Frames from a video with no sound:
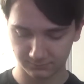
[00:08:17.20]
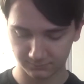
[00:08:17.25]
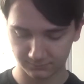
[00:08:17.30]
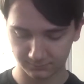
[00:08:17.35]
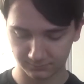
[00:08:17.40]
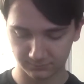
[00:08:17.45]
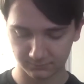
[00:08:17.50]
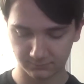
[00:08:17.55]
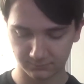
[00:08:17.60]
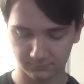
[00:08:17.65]

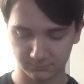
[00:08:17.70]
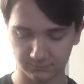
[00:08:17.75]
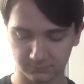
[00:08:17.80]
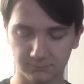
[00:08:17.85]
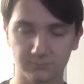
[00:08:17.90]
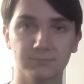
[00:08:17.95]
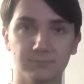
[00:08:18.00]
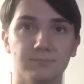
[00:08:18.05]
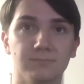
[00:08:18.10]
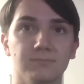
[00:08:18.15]

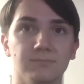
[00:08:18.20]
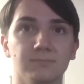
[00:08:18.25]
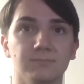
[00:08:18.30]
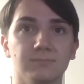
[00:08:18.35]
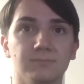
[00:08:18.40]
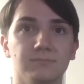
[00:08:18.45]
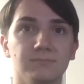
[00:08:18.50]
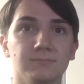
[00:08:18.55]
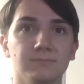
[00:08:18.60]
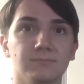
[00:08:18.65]

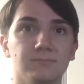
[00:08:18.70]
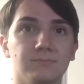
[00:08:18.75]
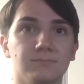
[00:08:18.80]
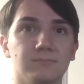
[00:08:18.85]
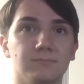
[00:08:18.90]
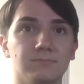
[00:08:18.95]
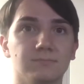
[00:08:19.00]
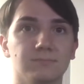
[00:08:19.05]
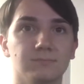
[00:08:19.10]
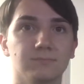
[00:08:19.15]

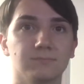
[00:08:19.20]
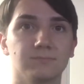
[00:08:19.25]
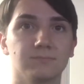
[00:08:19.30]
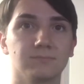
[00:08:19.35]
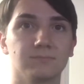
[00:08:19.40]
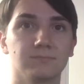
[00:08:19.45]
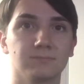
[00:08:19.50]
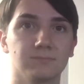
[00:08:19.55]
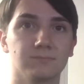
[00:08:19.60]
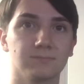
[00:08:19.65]

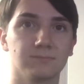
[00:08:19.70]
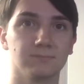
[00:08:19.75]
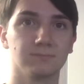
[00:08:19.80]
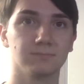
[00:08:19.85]
(not speaking)